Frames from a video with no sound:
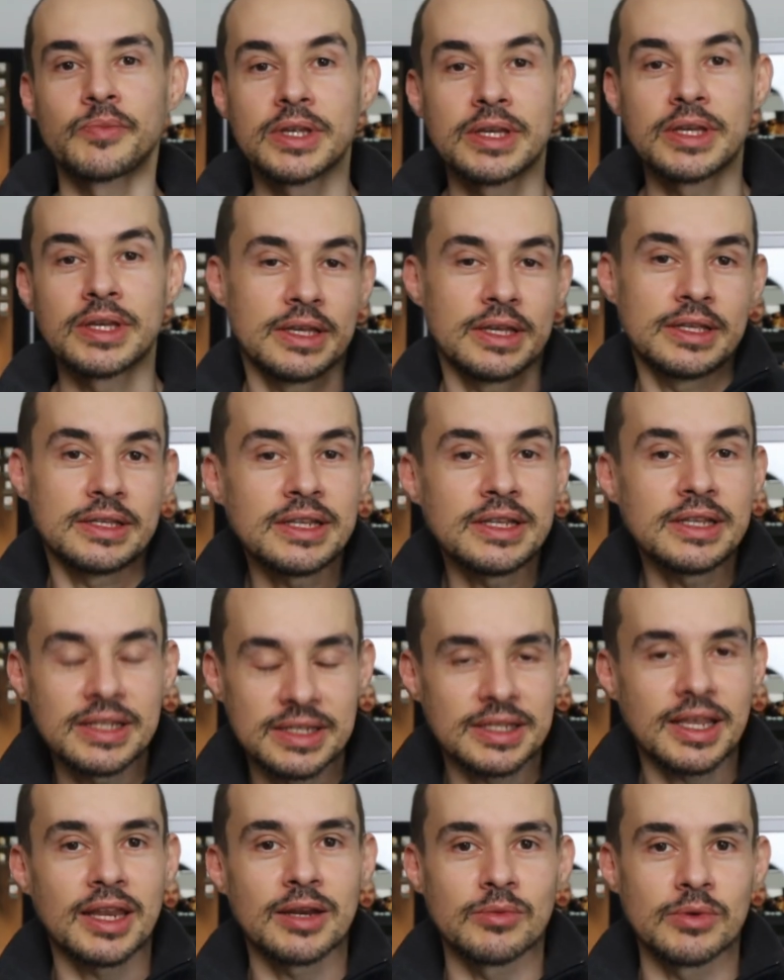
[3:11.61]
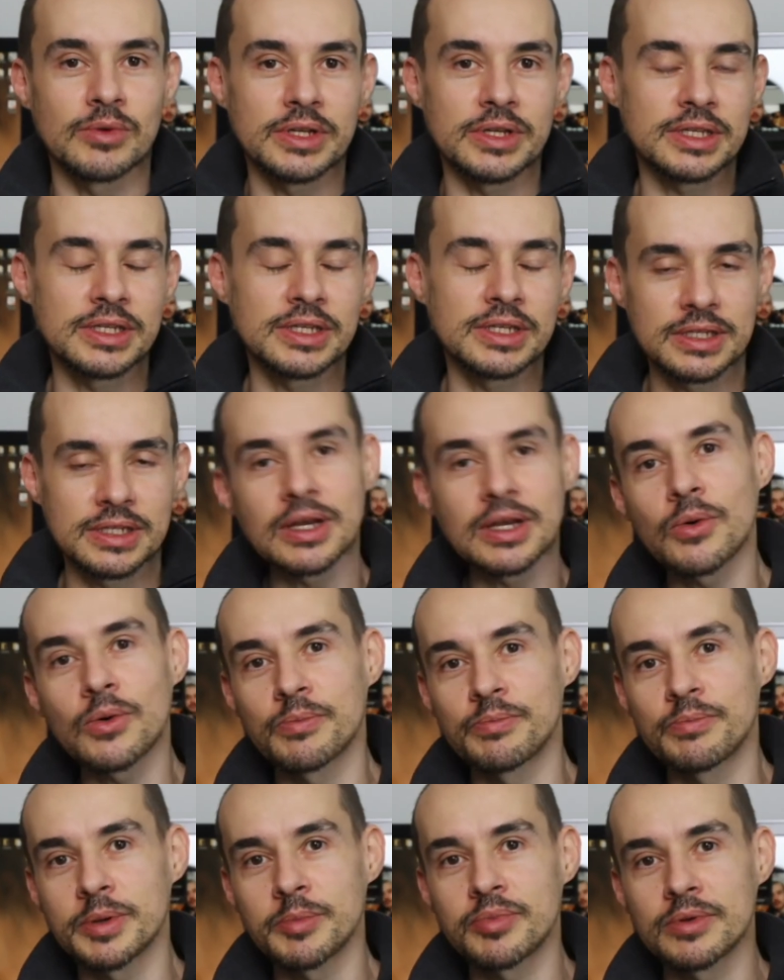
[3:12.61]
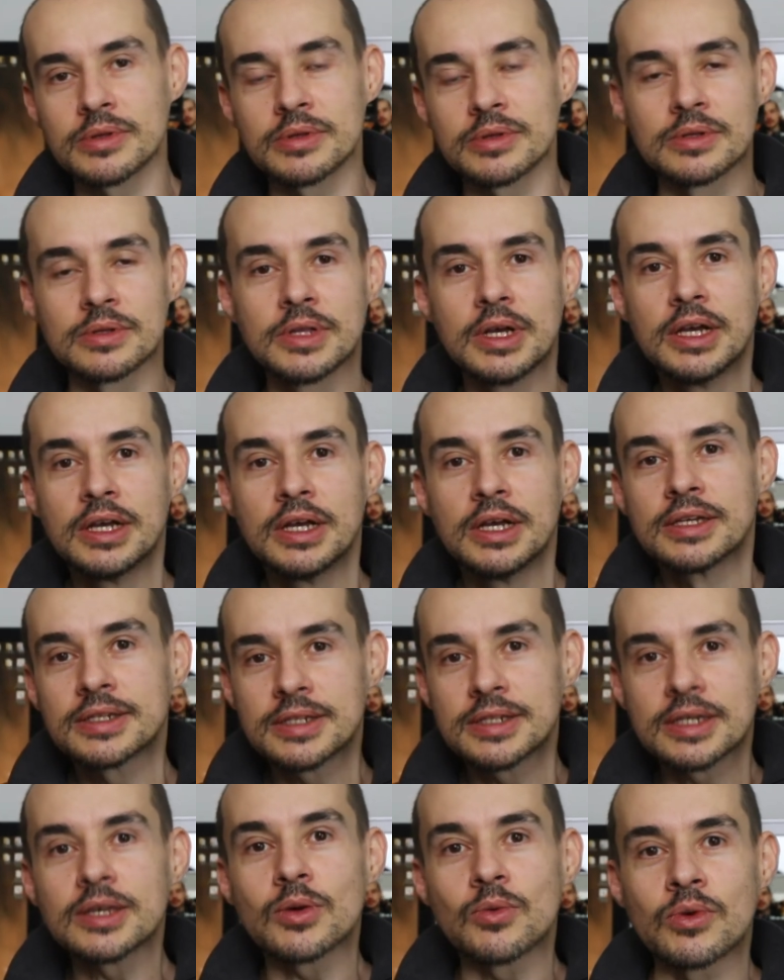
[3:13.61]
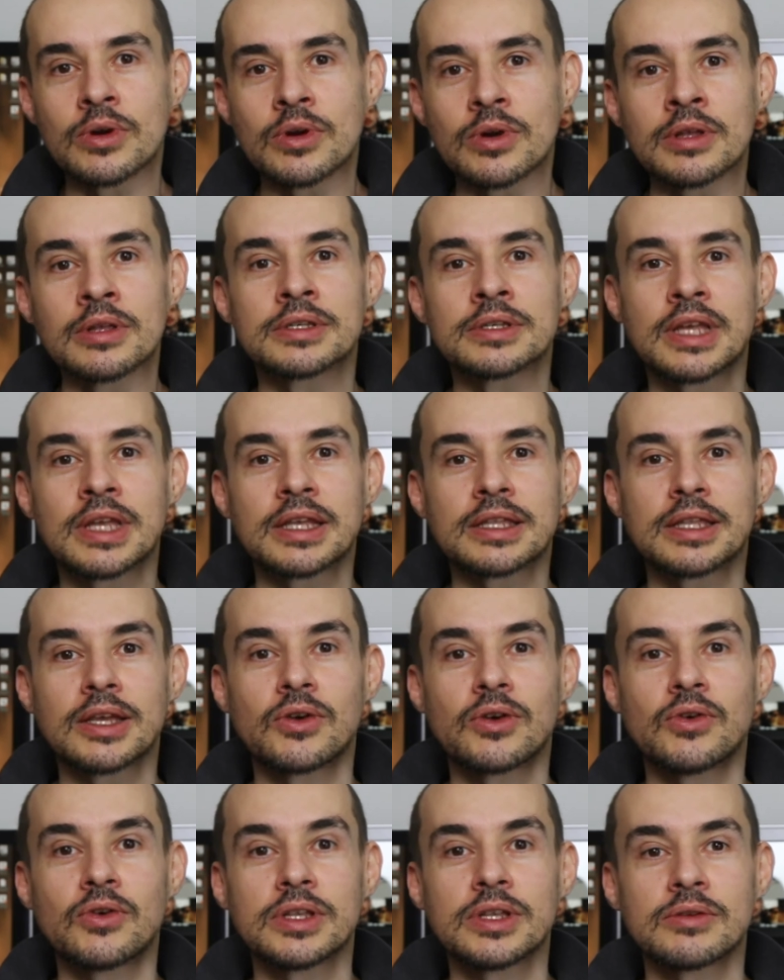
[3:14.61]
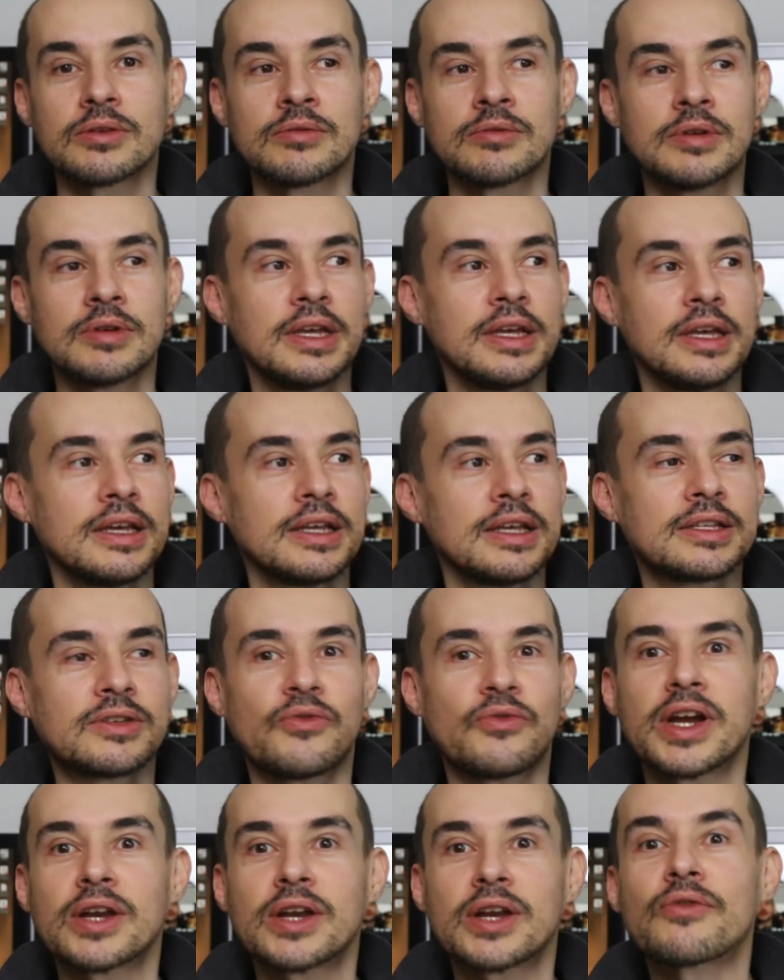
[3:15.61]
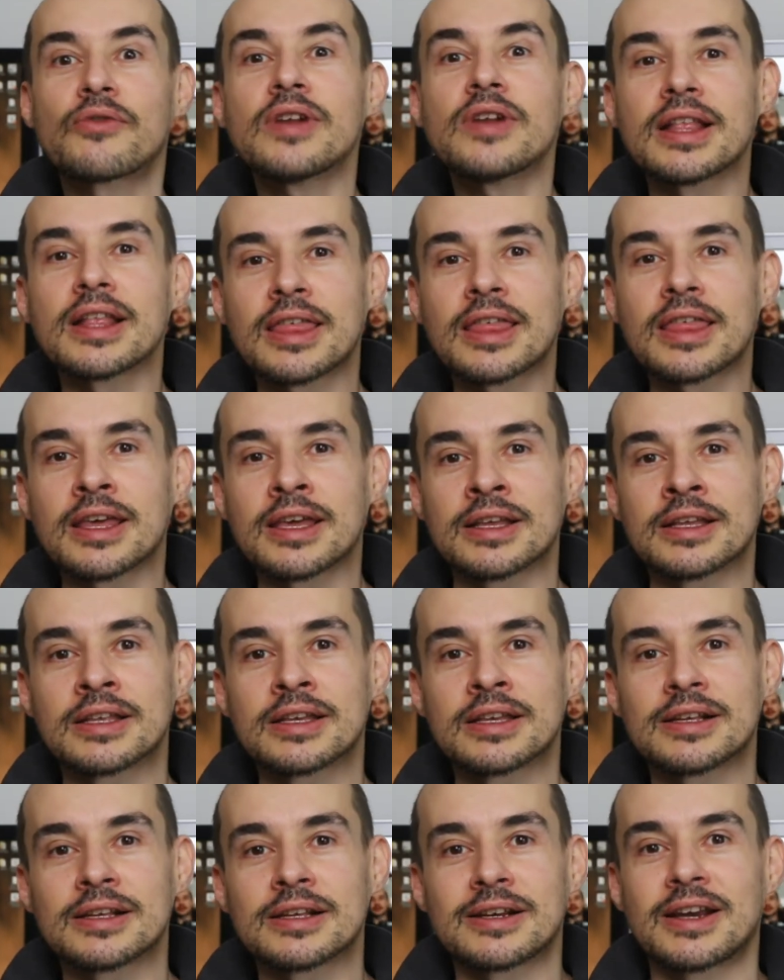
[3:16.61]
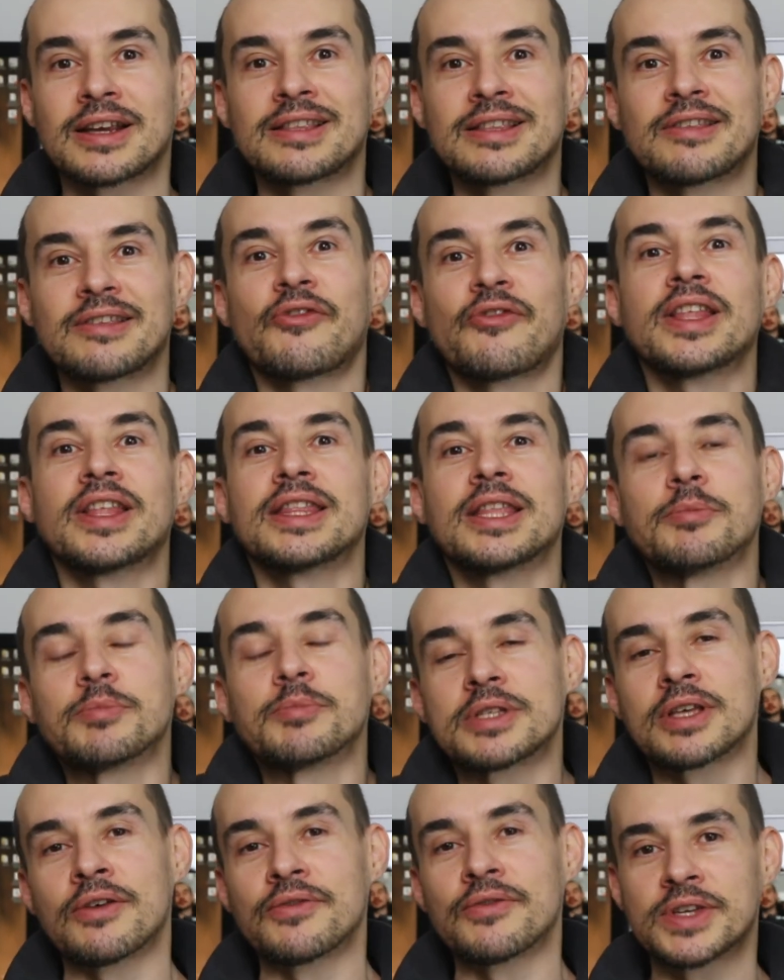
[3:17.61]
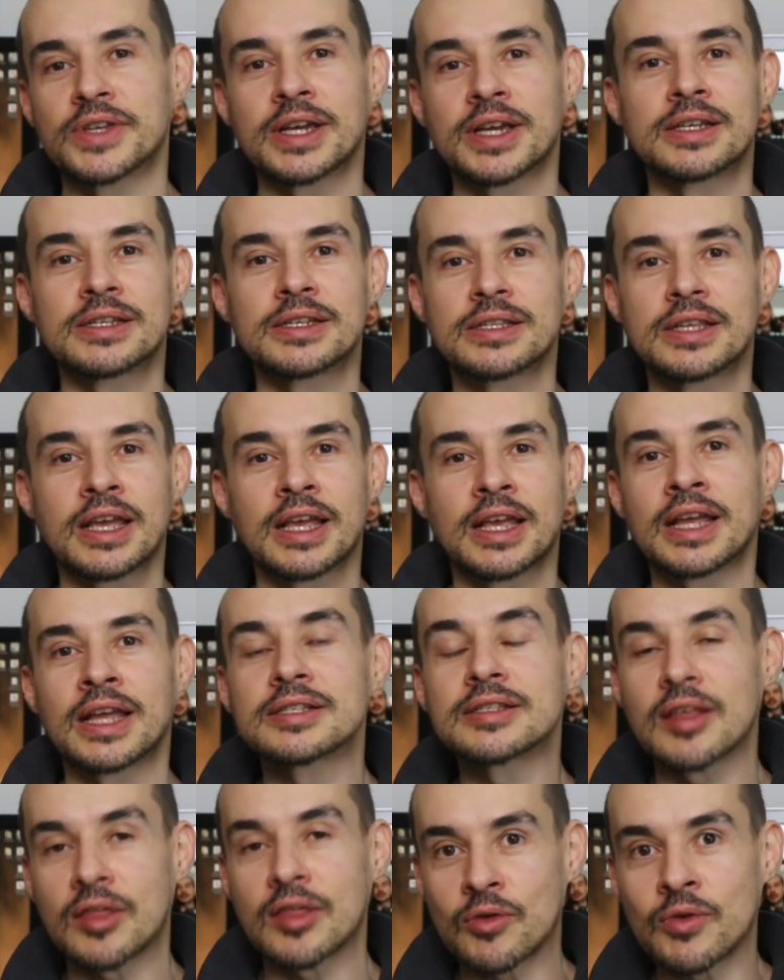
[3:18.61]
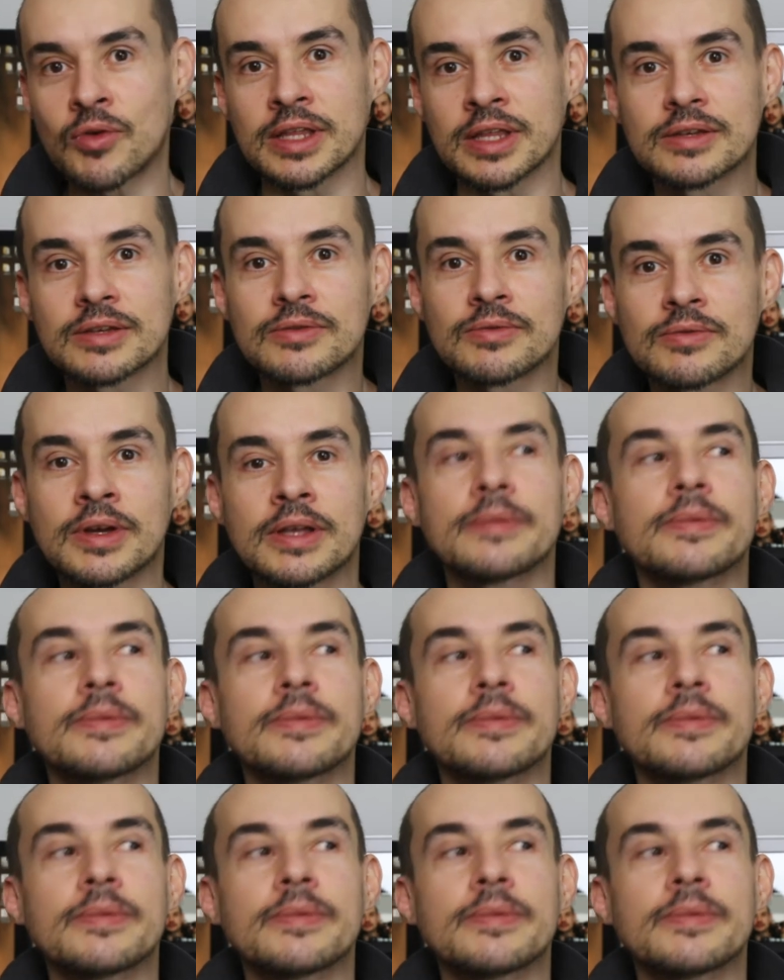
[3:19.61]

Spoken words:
It's understandable. It's how people see the world. It's like they're going to, it's a fight or flight thing. They're going to defend themselves against the threat, right?